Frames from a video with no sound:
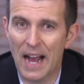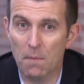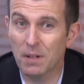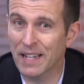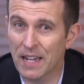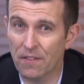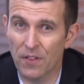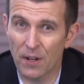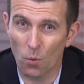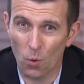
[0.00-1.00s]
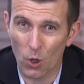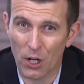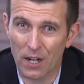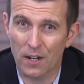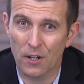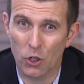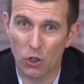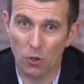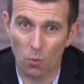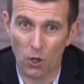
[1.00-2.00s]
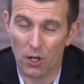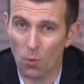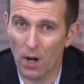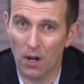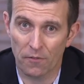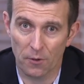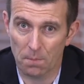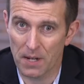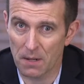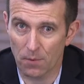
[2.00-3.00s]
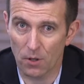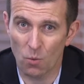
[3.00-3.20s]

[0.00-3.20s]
I believe that work should work well for people.